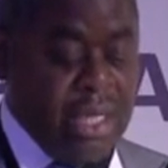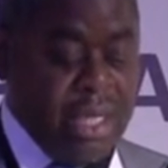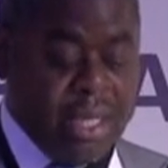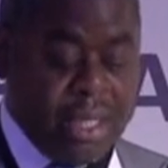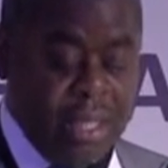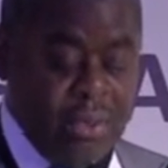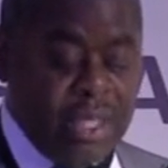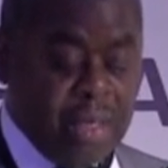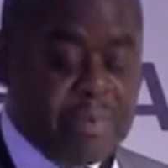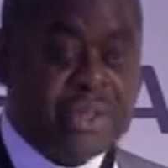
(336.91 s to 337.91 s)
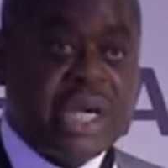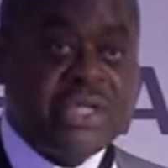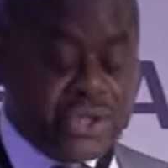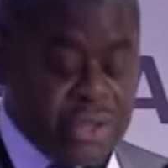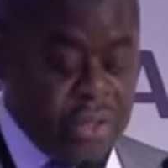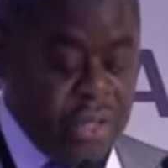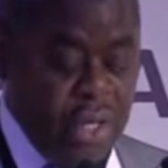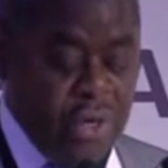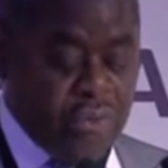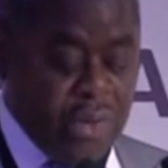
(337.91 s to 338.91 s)
including potential
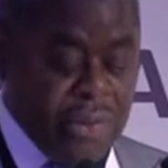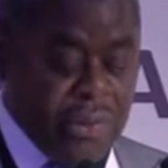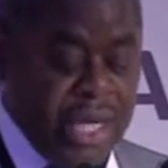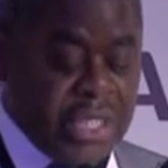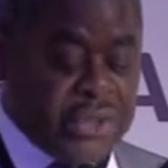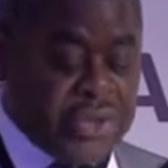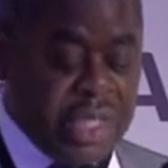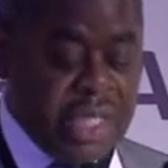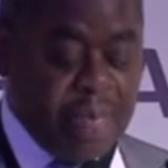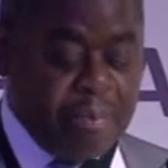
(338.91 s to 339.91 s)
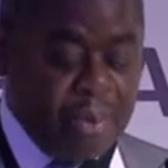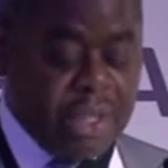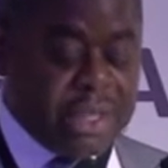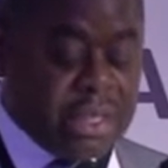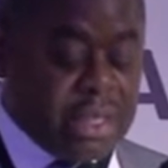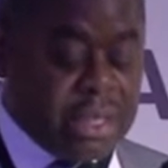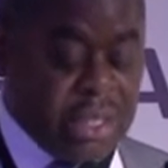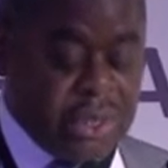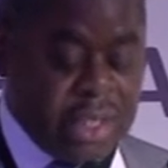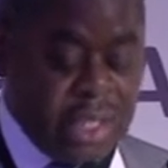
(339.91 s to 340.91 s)
regulatory and political
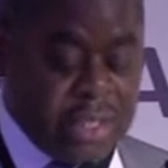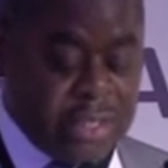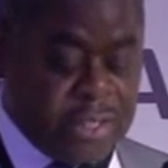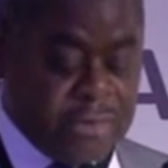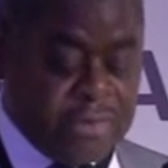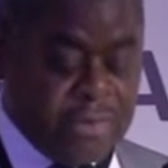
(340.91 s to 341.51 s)
concerns.